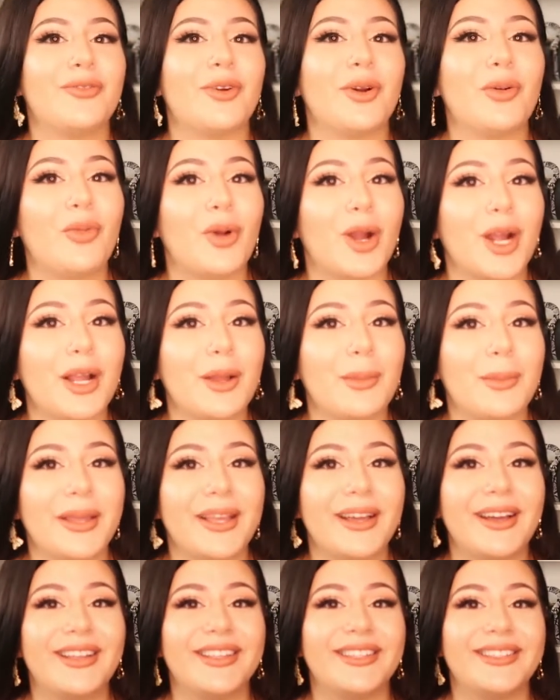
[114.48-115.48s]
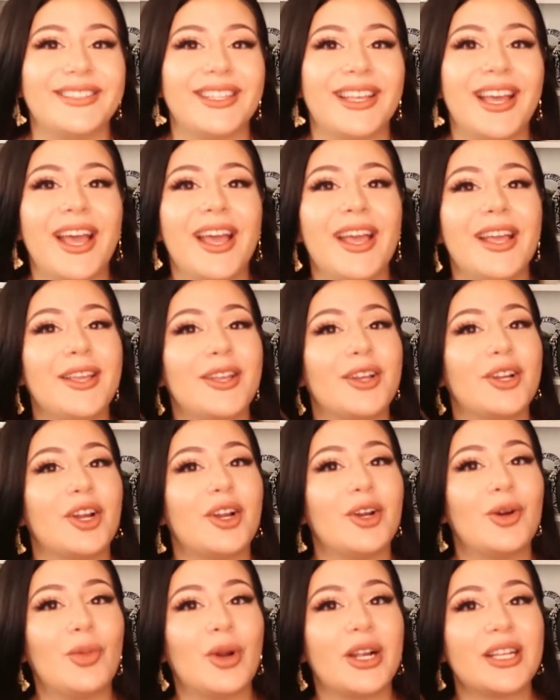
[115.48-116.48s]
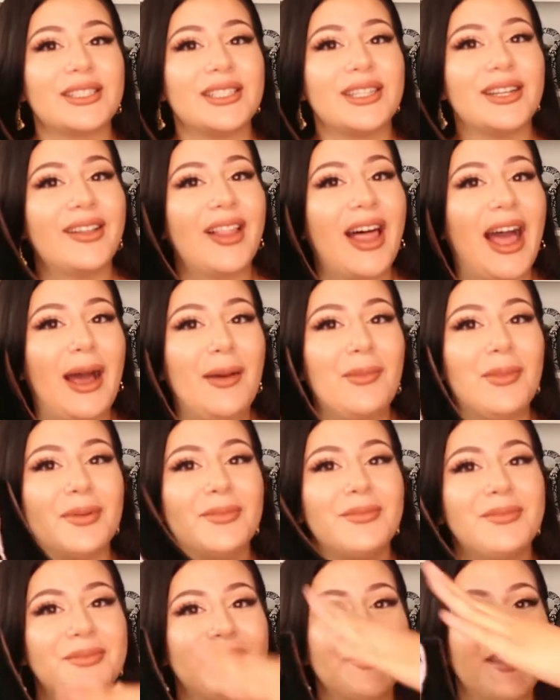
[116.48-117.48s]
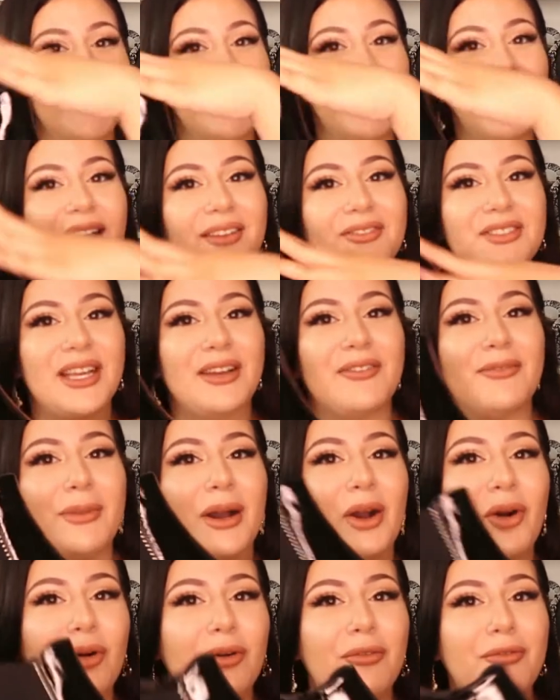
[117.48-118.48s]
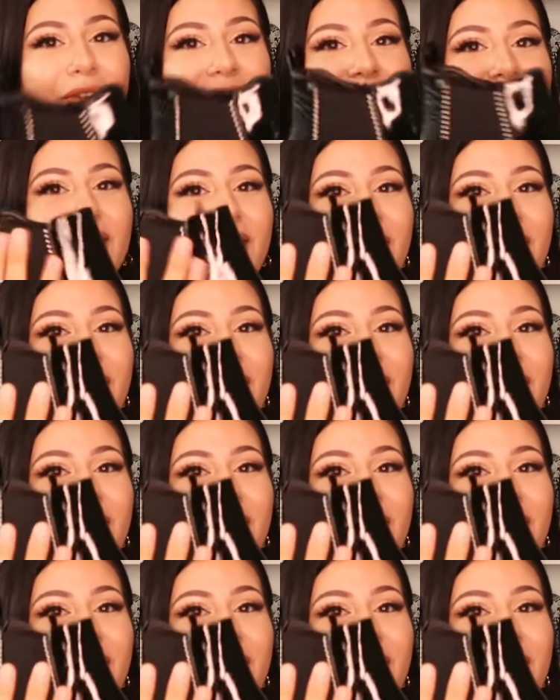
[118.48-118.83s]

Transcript: for work because your girl works in a lab and I have to have my whole foot